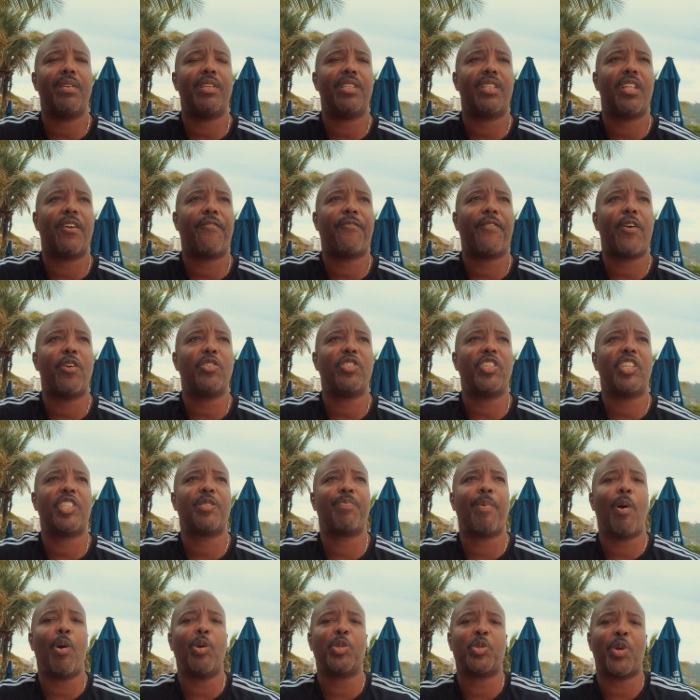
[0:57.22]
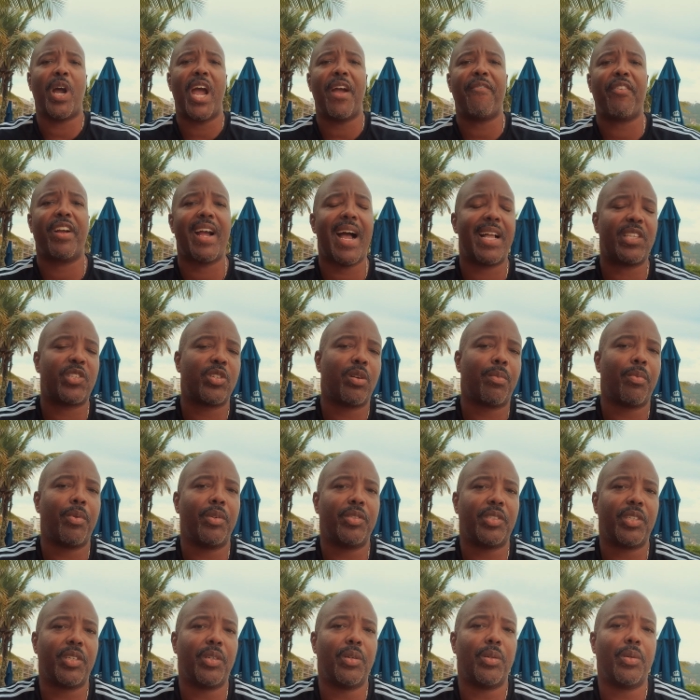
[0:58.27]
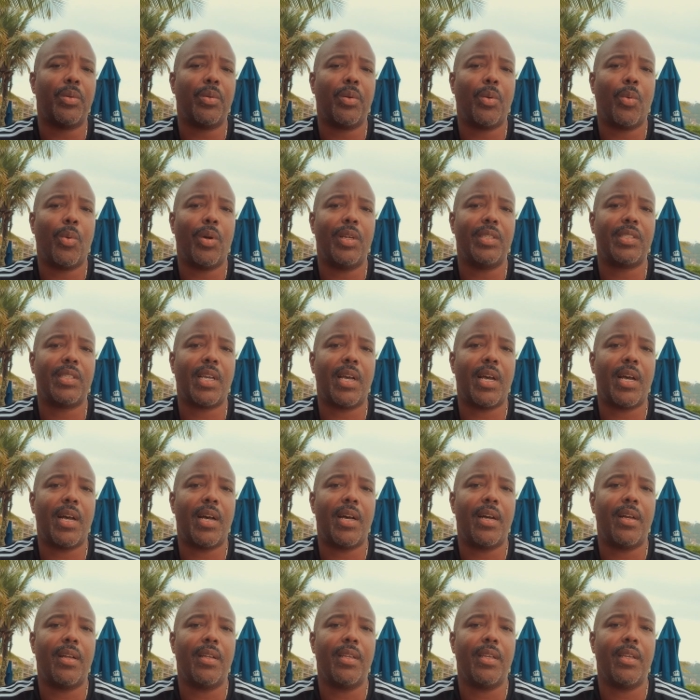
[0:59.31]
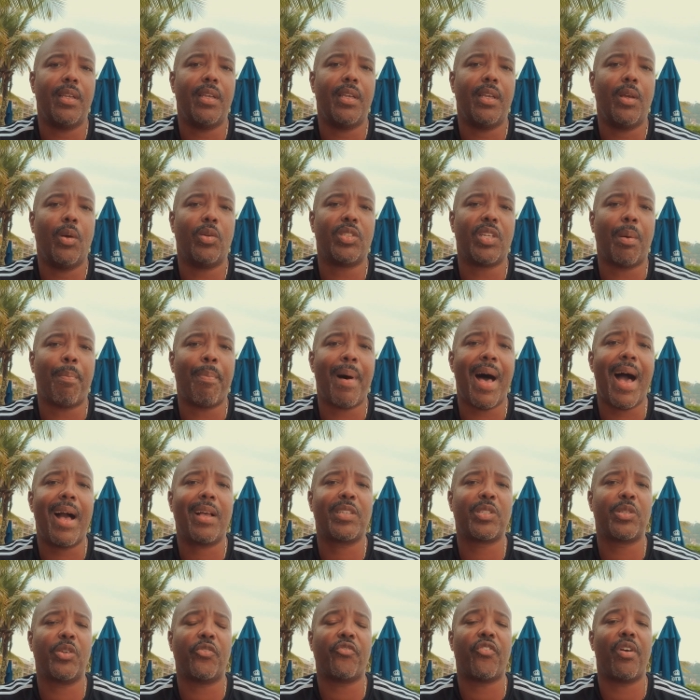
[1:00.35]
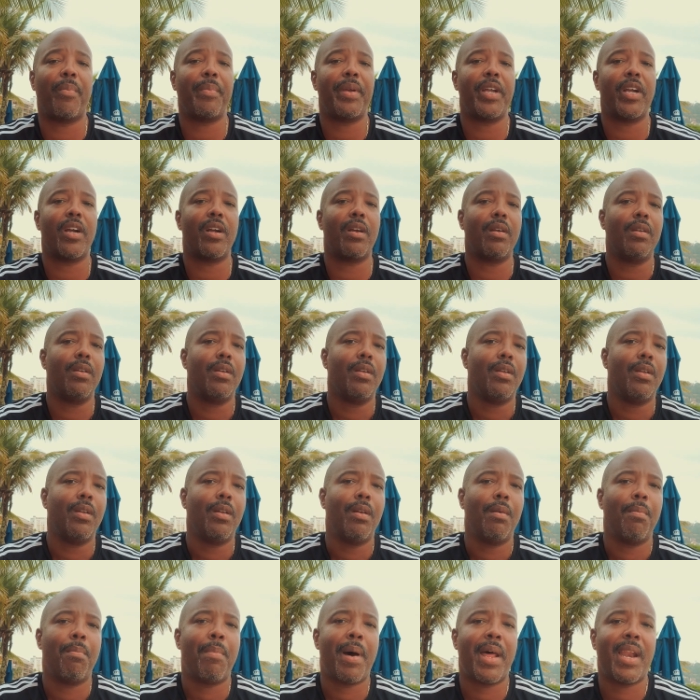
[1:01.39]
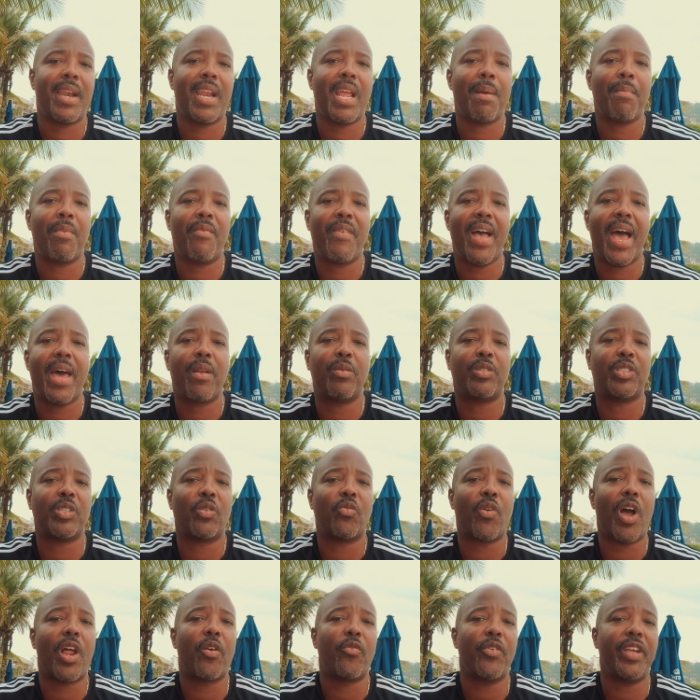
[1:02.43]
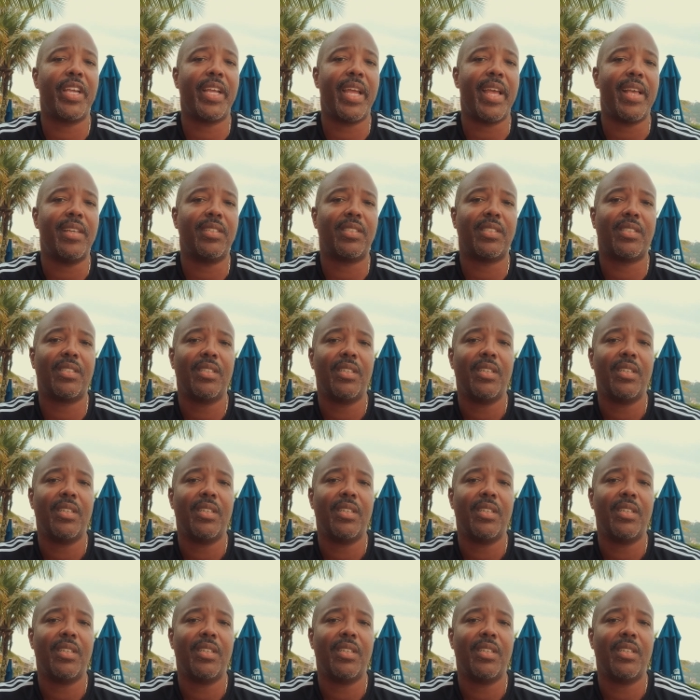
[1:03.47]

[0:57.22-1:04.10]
the first exposure I ever got to Brazil was it was a boxer from here by the name of Adilson Rodriguez.